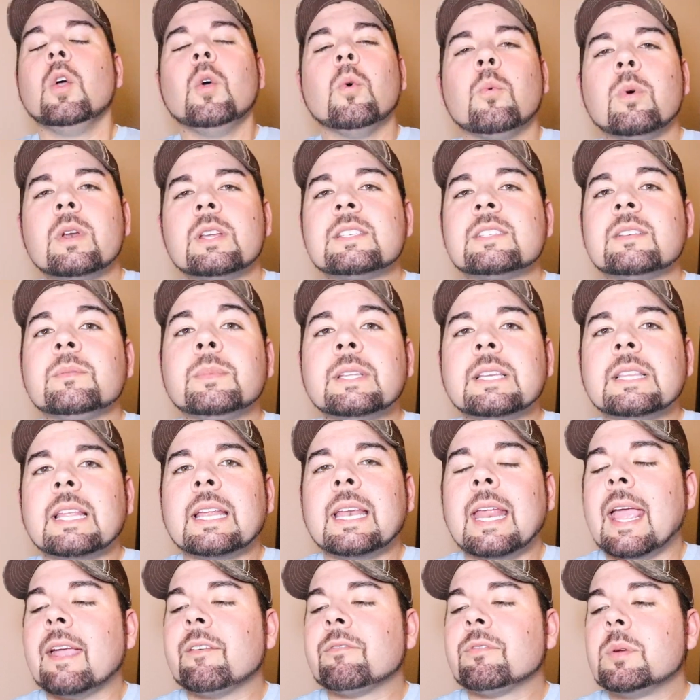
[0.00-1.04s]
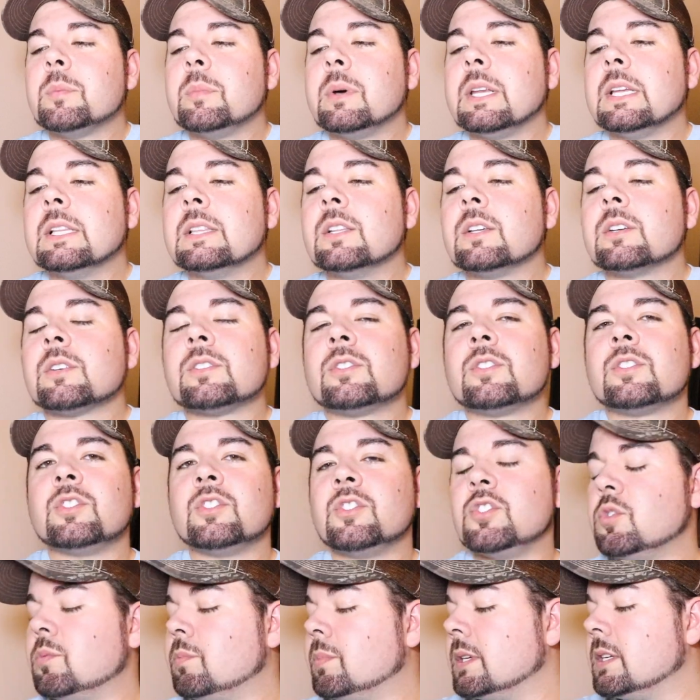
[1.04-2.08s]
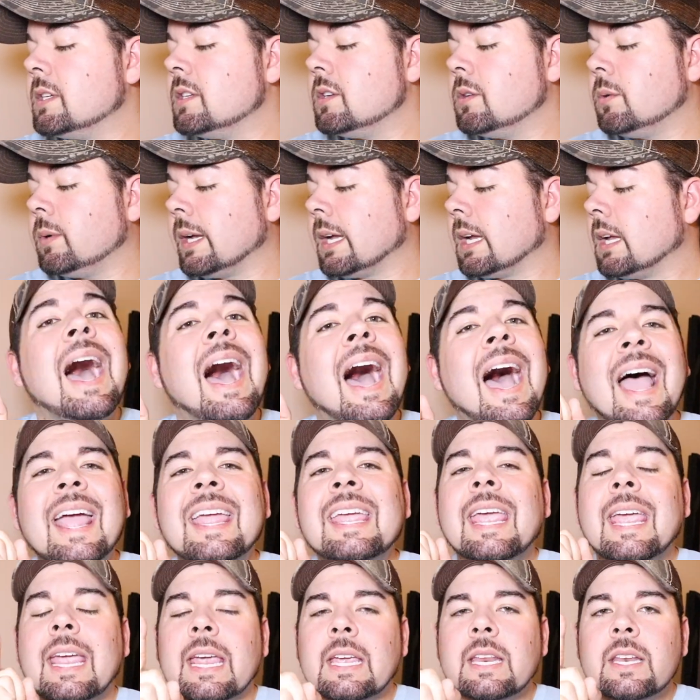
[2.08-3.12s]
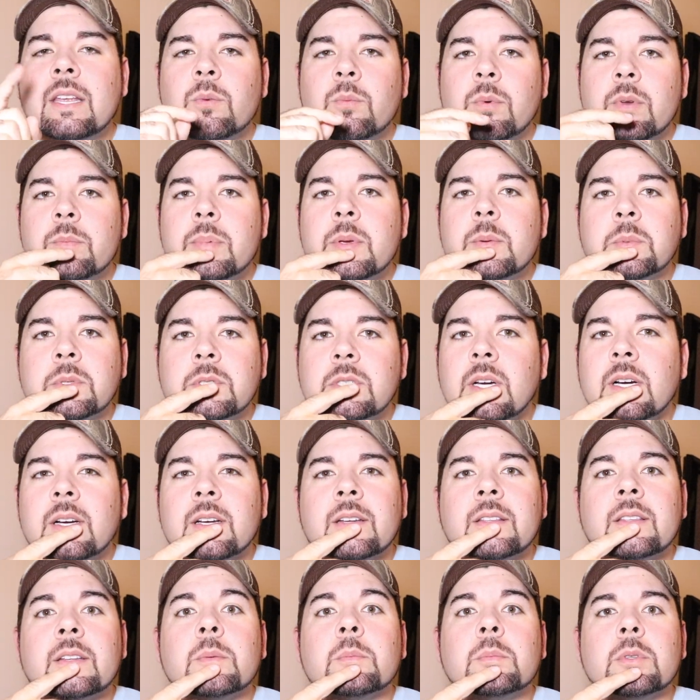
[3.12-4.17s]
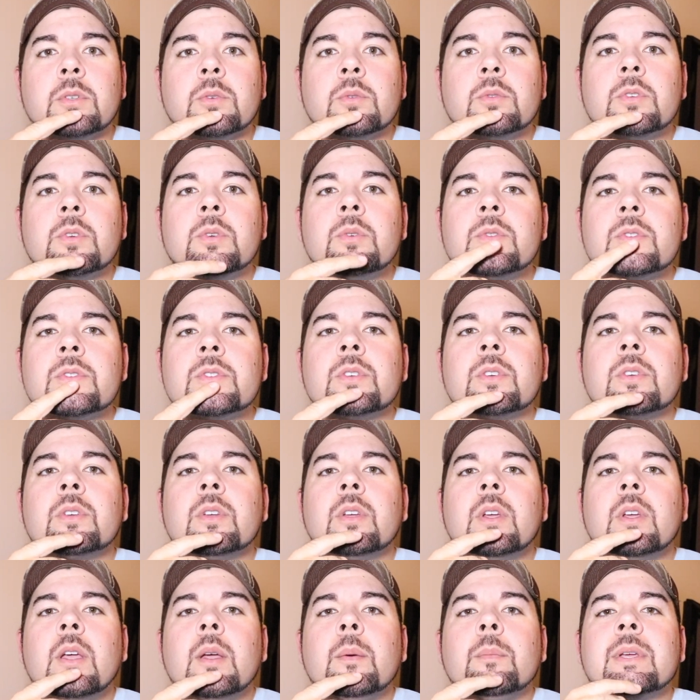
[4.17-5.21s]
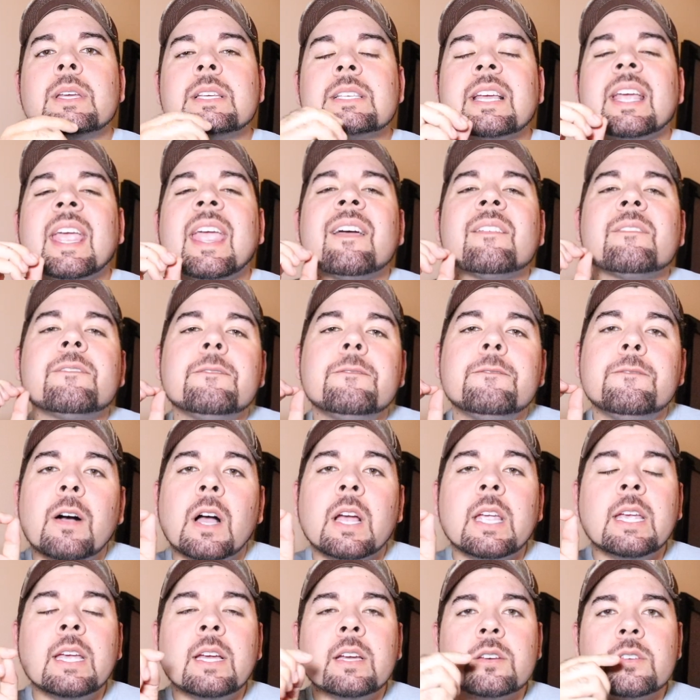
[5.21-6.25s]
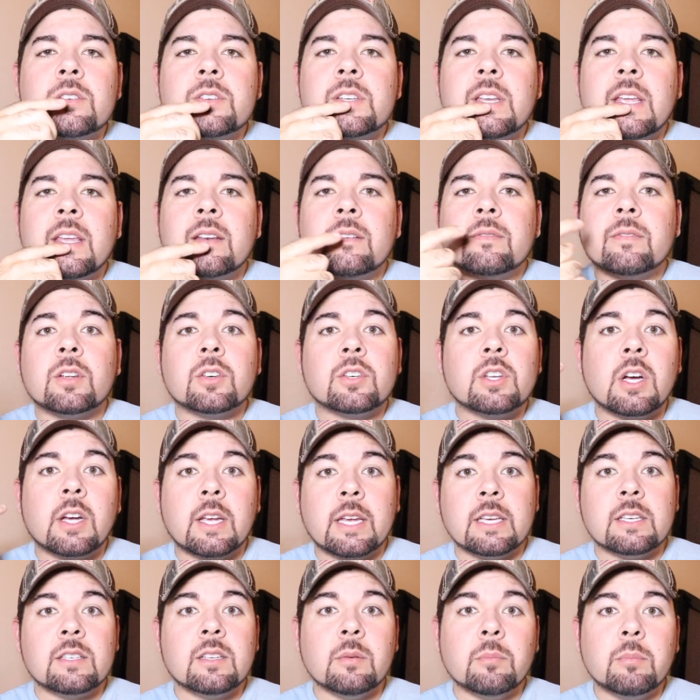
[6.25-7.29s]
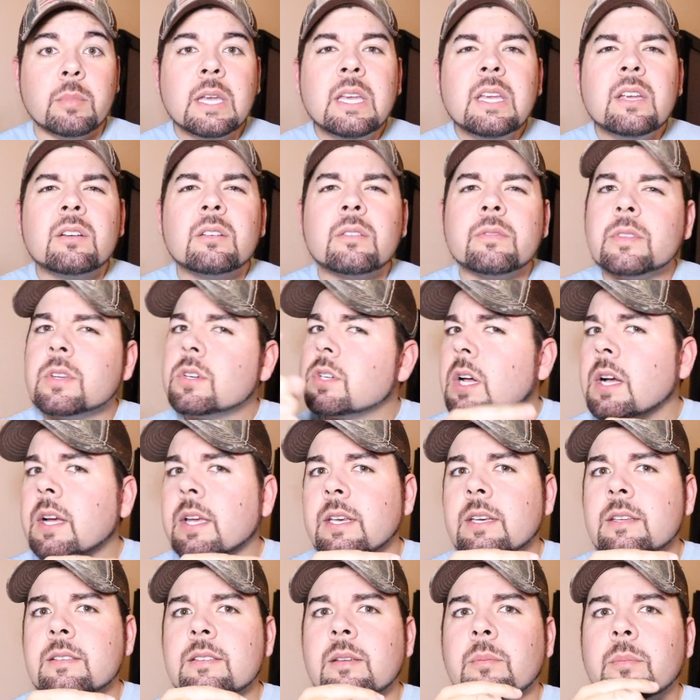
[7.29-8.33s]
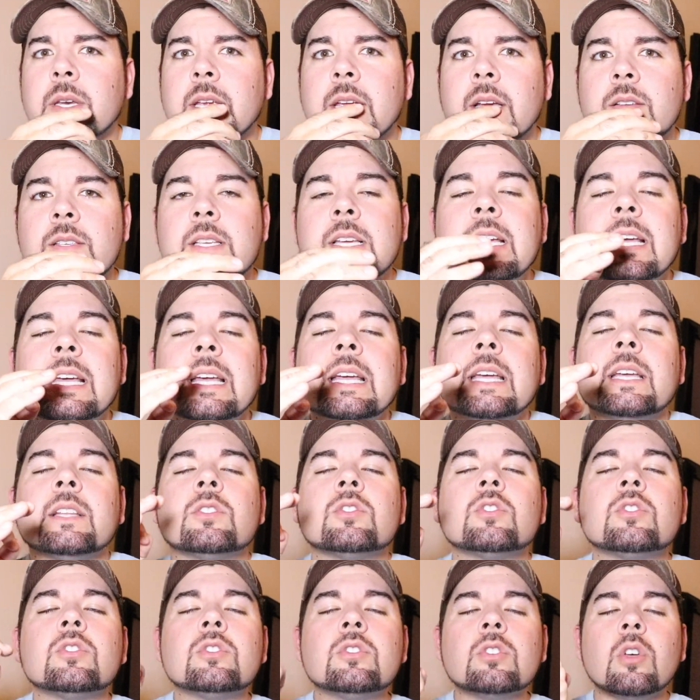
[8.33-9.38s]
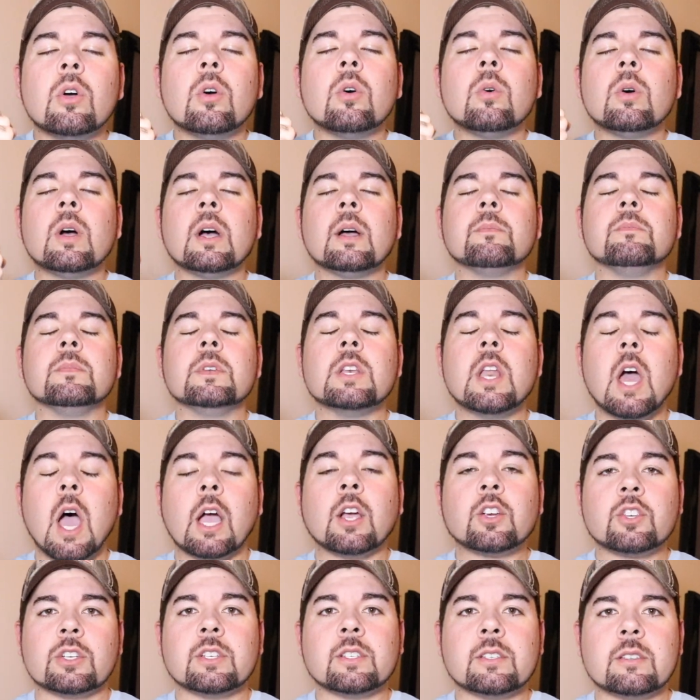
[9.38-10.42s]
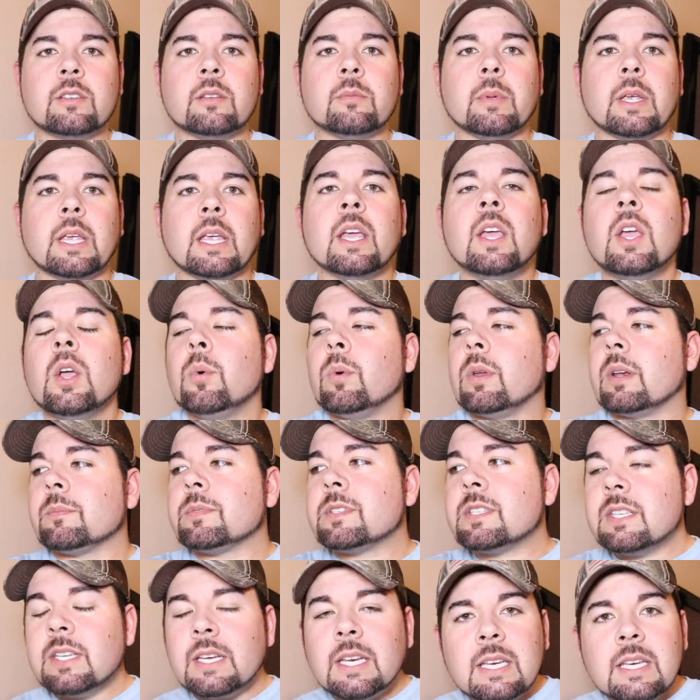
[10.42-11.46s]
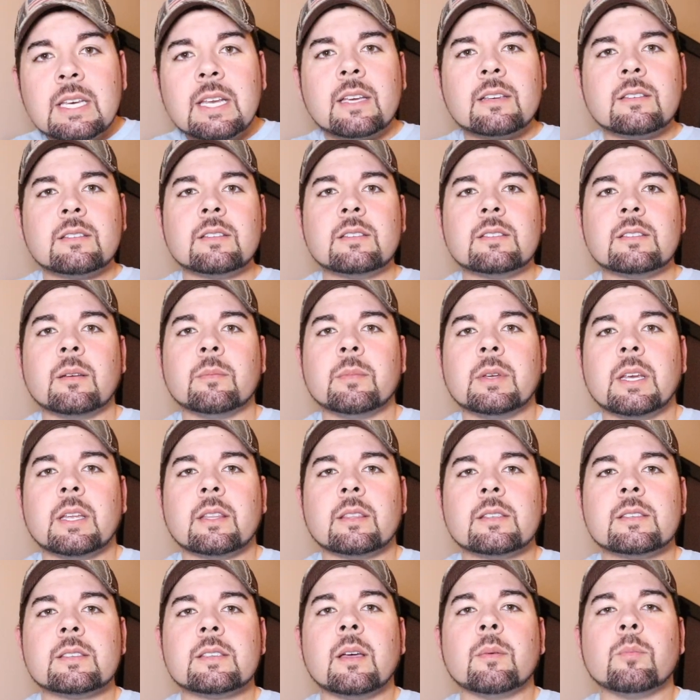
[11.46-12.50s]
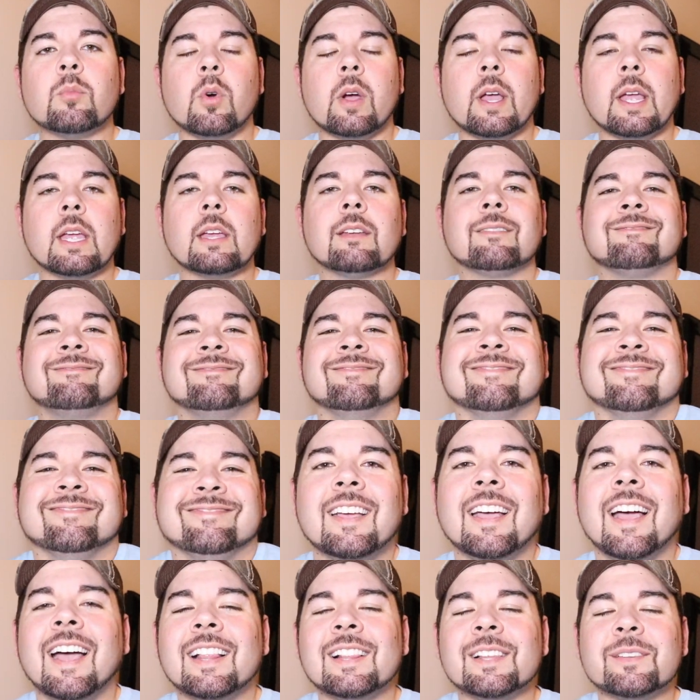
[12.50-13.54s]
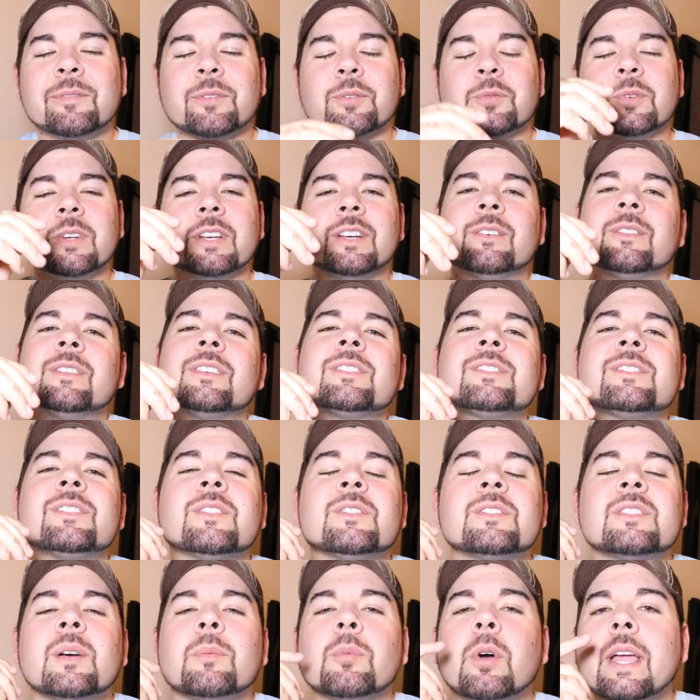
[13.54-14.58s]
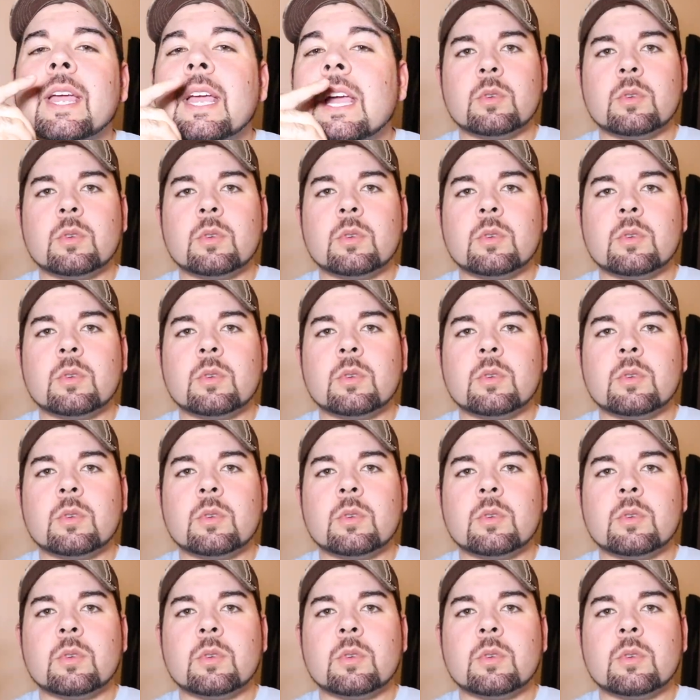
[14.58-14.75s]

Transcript: What is something that everybody looks stupid doing? I hate it when people talk on their Bluetooths because I can't fucking understand if they're talking to me or if they're talking to somebody else. It's so obnoxious to me when I'm sitting next to somebody on the subway. I live in Reno, there's no subway.